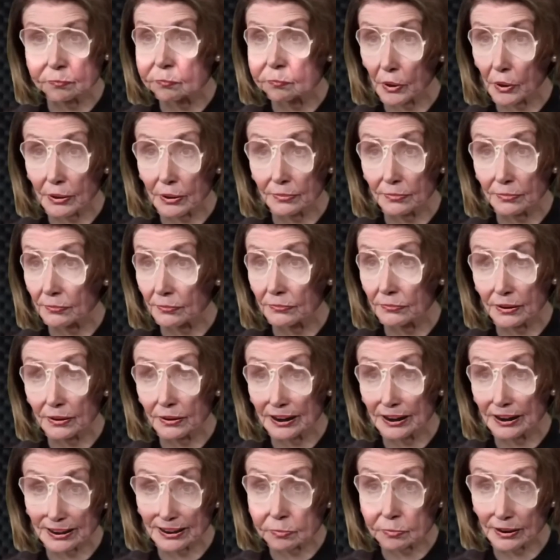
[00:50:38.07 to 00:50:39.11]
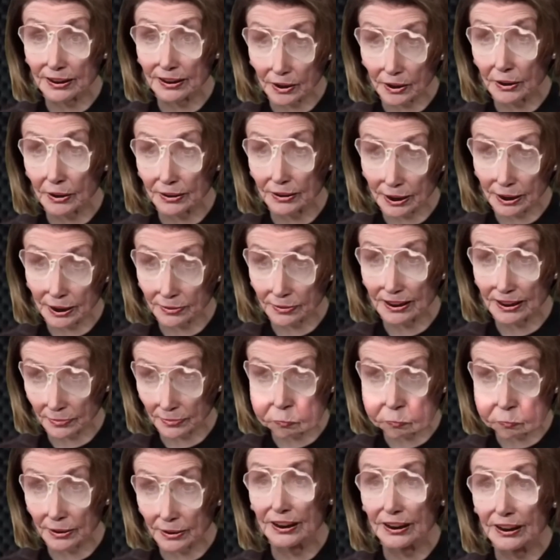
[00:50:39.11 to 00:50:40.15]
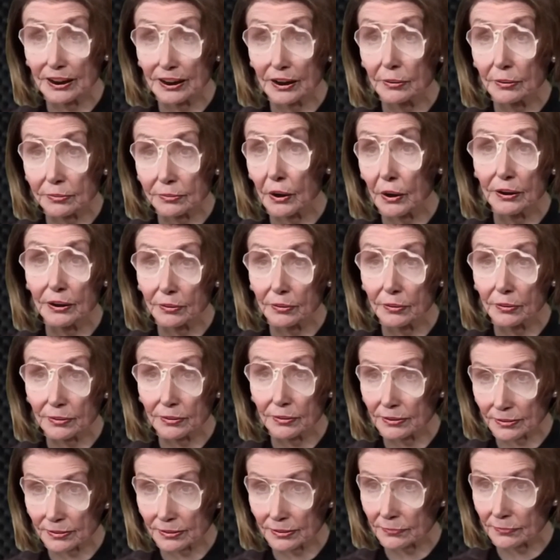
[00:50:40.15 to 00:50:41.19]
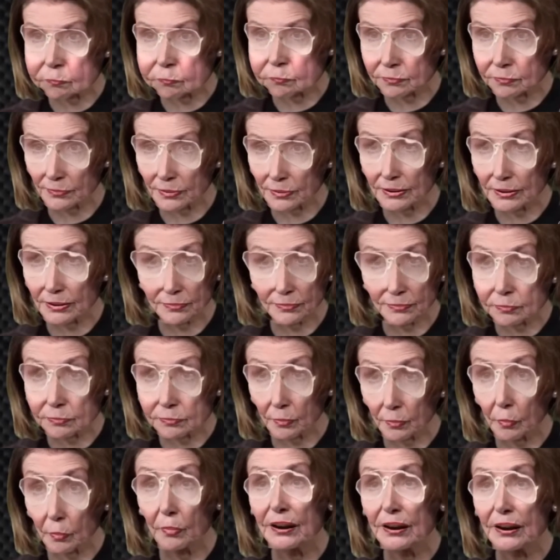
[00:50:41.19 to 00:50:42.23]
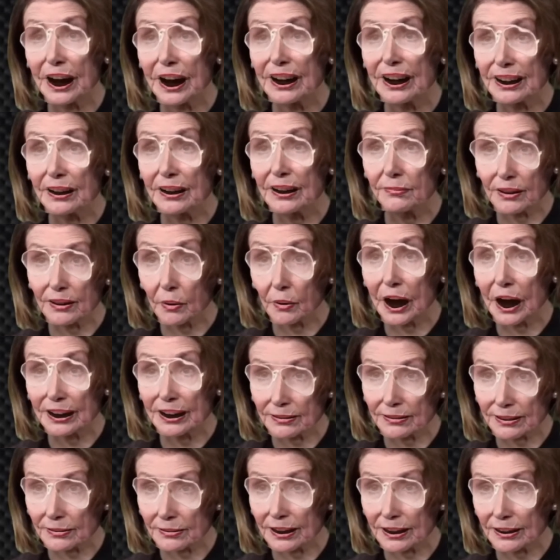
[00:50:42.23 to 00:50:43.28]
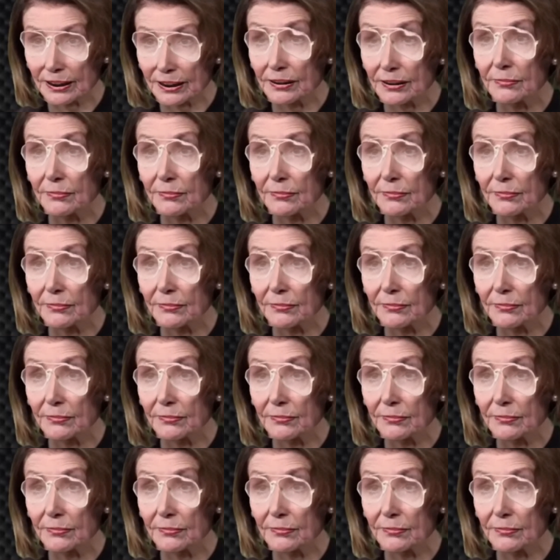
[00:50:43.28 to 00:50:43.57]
that was good. I mean, we're making good progress, but um, we, we gotta keep trying. And, and